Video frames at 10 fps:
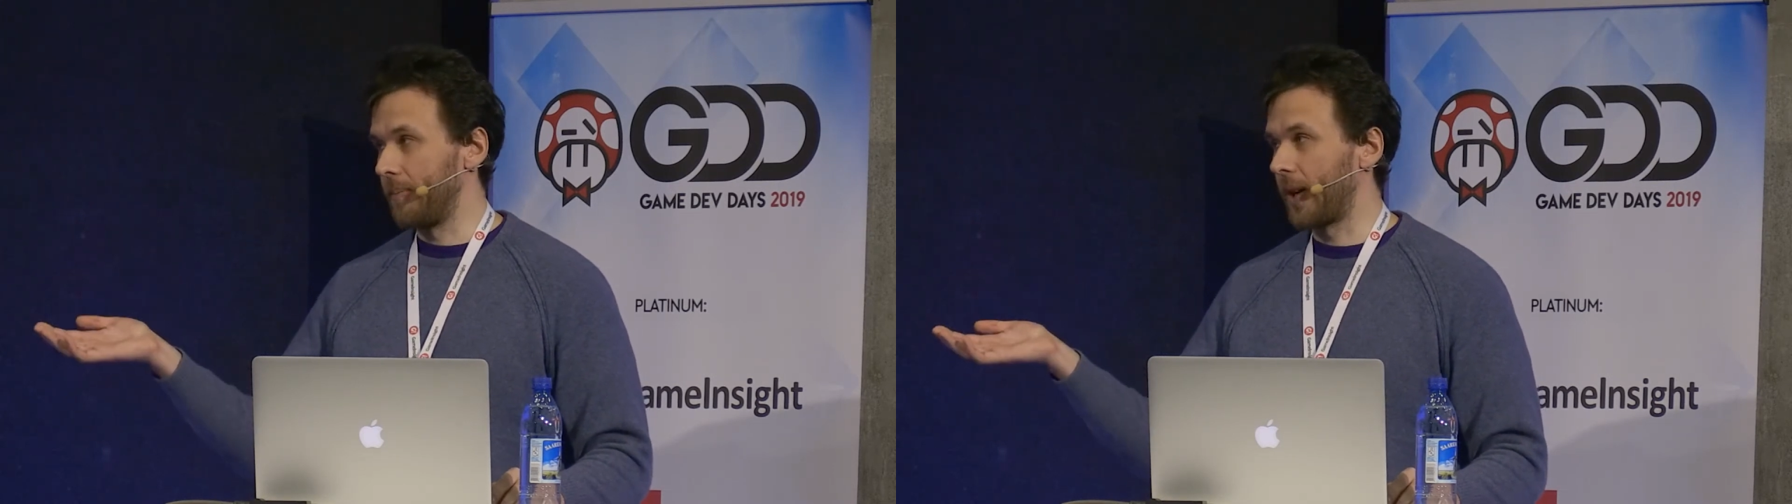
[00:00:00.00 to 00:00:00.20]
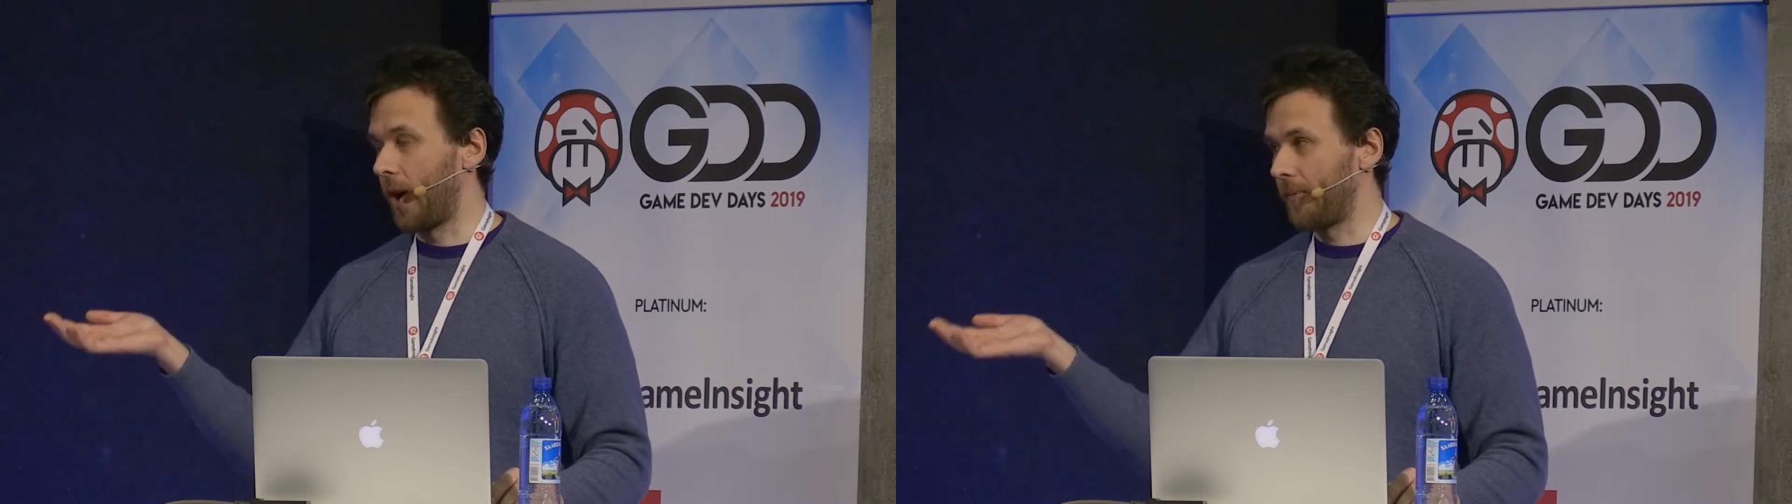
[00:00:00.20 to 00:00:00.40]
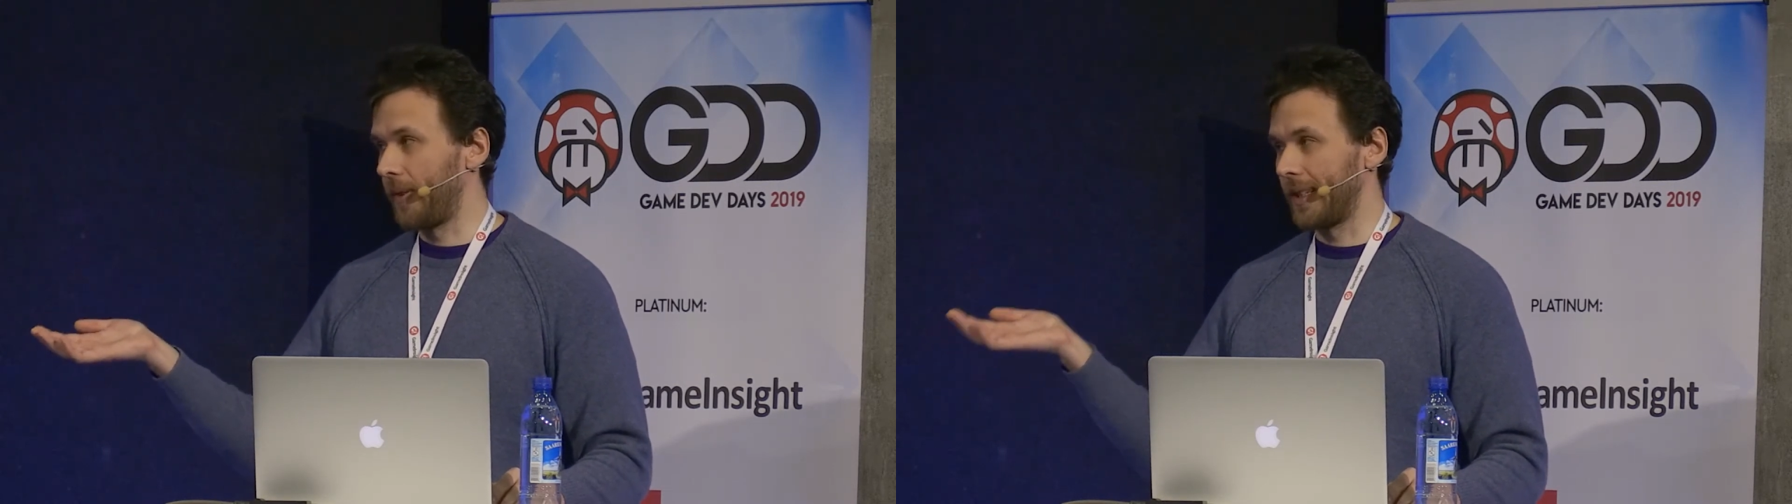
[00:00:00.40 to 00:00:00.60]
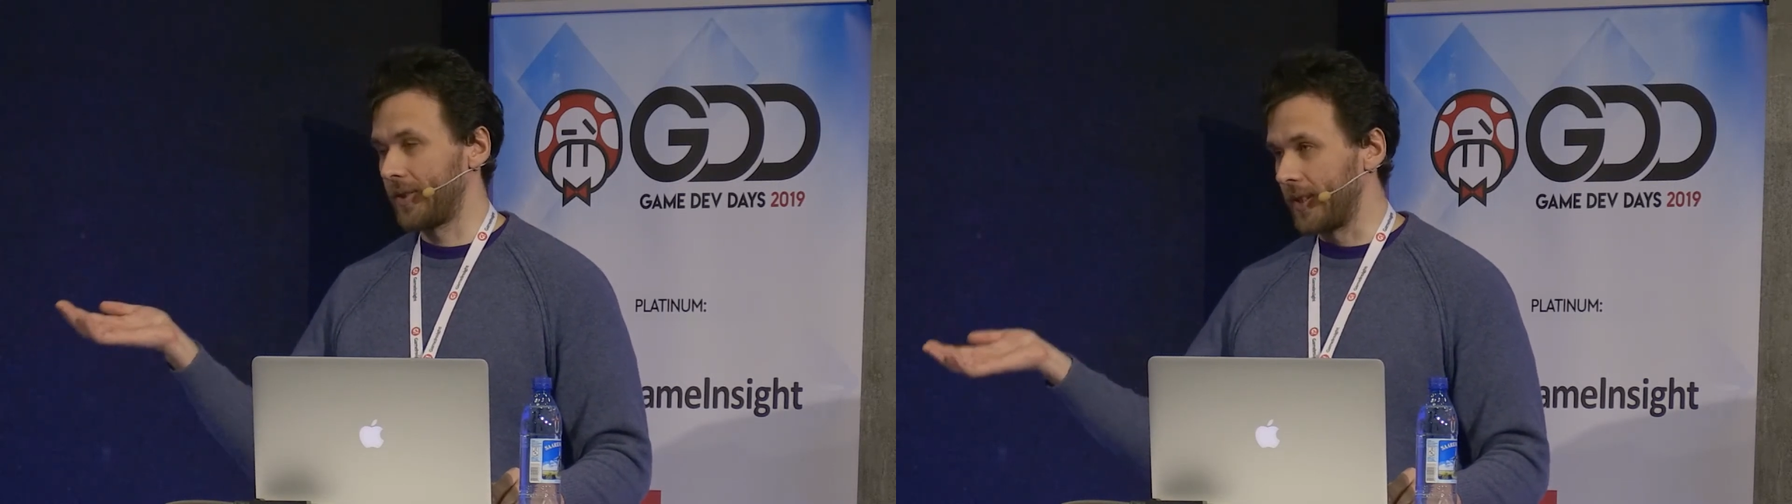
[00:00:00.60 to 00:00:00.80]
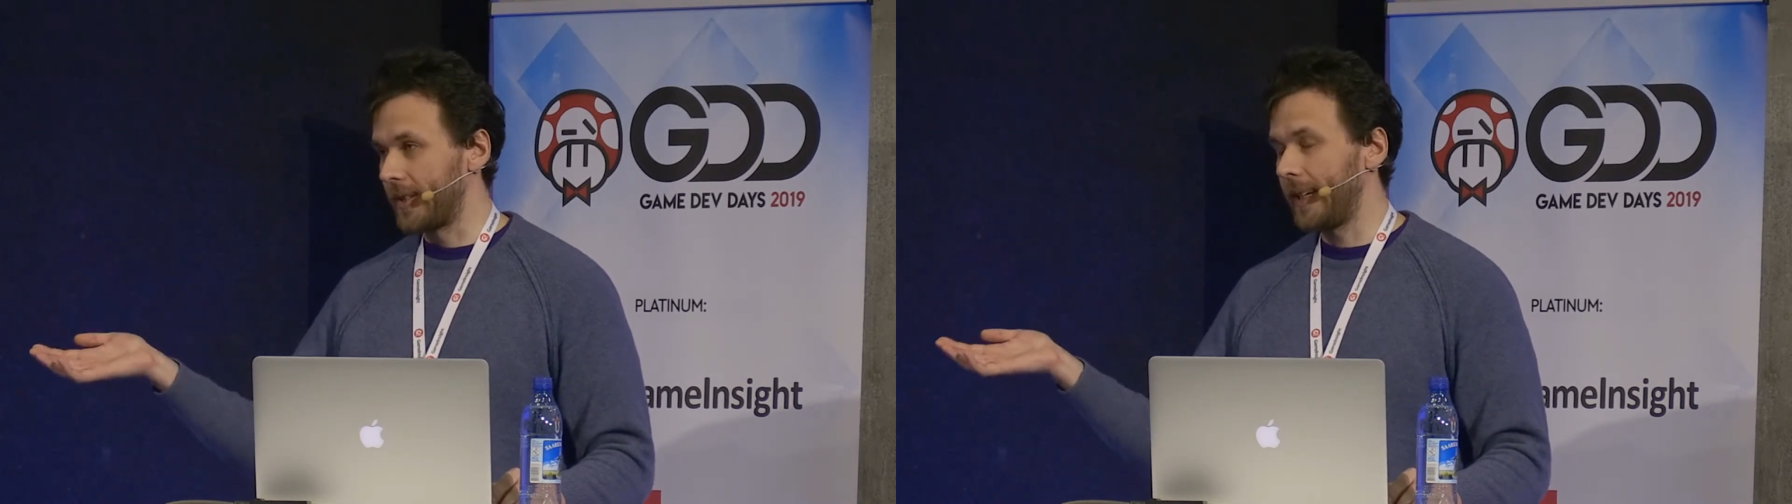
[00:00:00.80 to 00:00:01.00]
me confidence
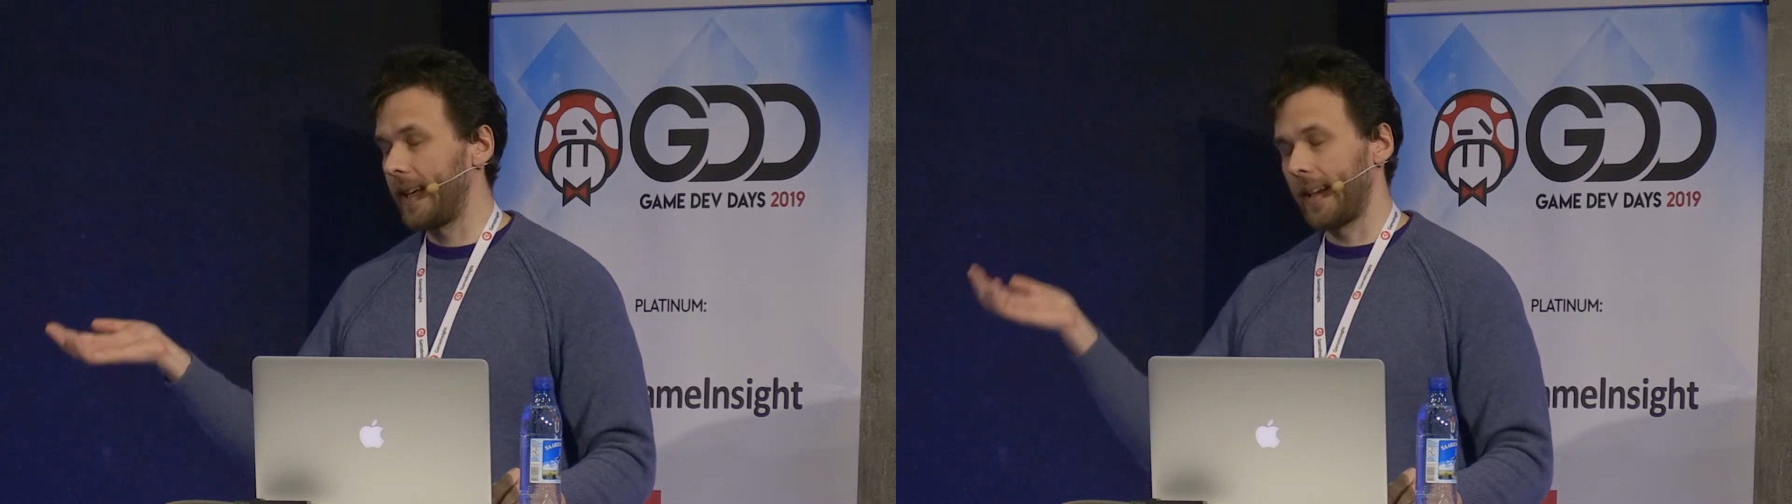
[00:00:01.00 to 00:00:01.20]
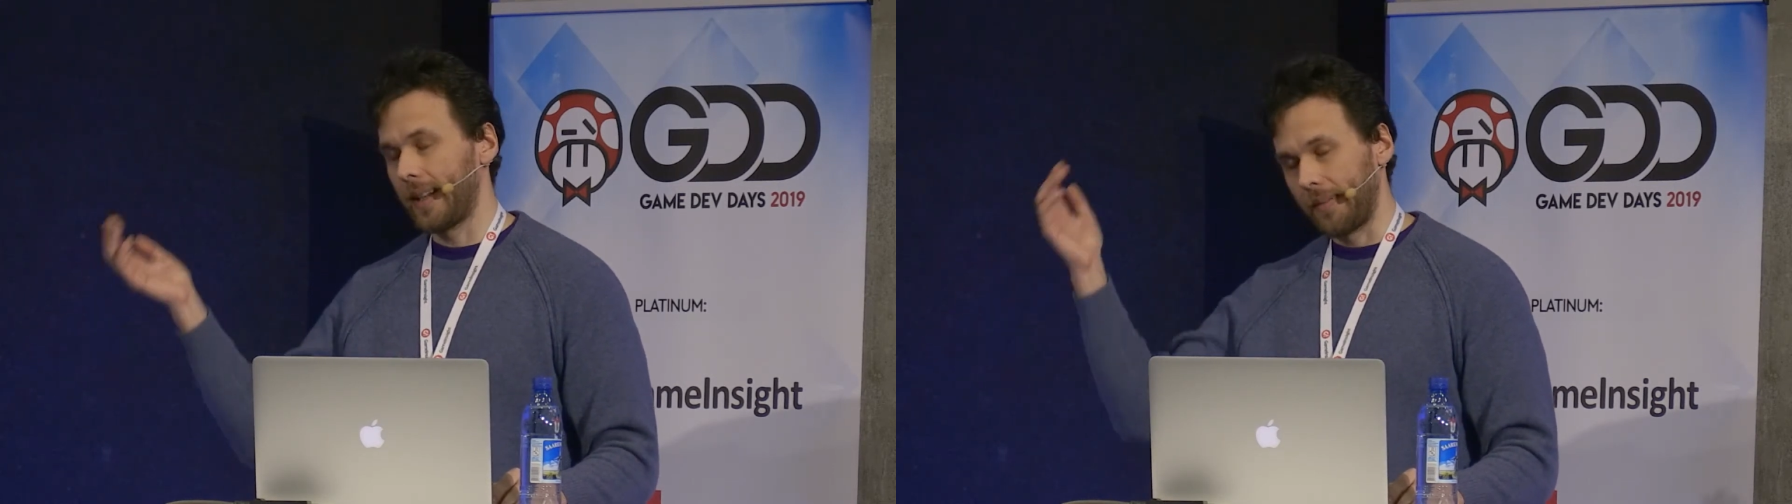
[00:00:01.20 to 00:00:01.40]
to see that